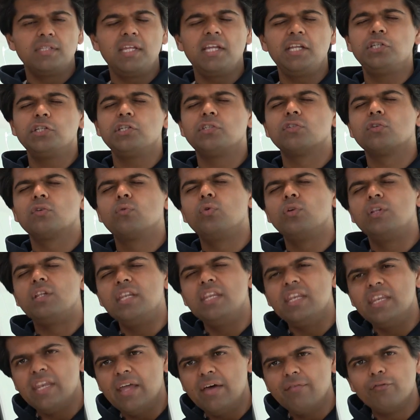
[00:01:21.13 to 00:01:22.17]
They just could
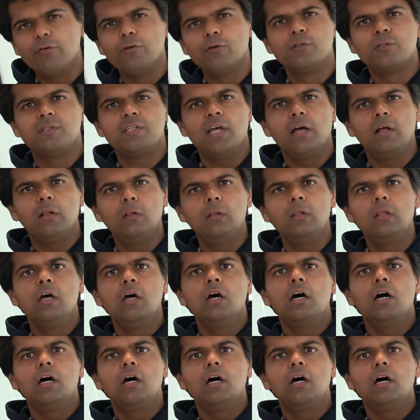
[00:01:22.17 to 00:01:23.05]
never sell